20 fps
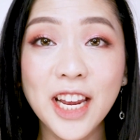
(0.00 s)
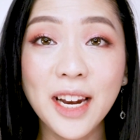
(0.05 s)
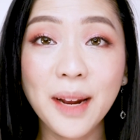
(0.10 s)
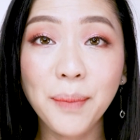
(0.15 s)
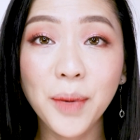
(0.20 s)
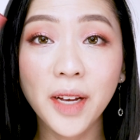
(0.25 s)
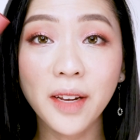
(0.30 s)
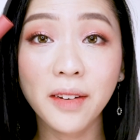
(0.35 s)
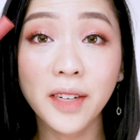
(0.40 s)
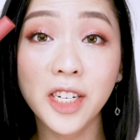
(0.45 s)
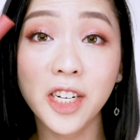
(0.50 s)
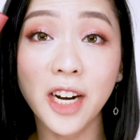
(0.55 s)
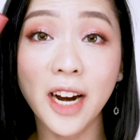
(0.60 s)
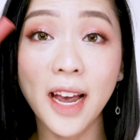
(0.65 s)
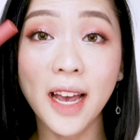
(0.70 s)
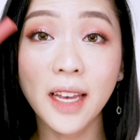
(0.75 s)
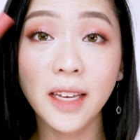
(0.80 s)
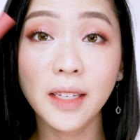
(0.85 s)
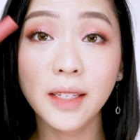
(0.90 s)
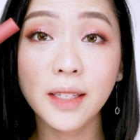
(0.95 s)
shade I'm gonna
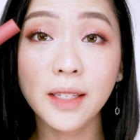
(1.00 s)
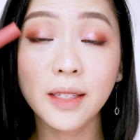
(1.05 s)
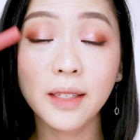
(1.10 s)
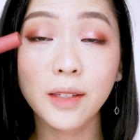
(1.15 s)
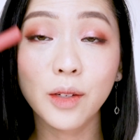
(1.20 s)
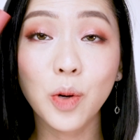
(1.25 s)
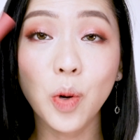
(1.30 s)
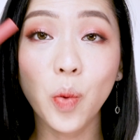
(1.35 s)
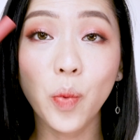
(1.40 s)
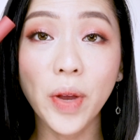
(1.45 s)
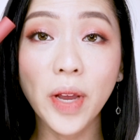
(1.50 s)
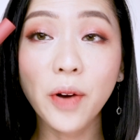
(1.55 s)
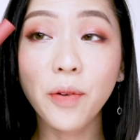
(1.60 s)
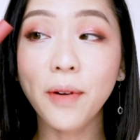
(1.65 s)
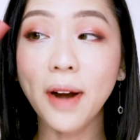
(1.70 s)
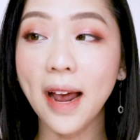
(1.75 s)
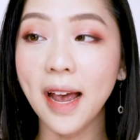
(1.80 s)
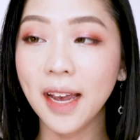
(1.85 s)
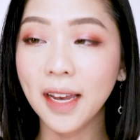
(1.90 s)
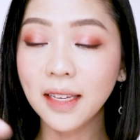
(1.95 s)
try is Going
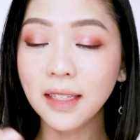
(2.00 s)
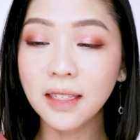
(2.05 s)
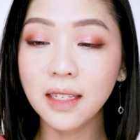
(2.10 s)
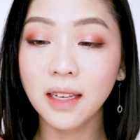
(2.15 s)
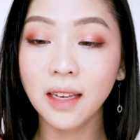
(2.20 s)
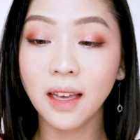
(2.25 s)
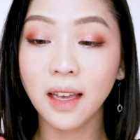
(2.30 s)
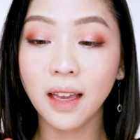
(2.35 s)
Right.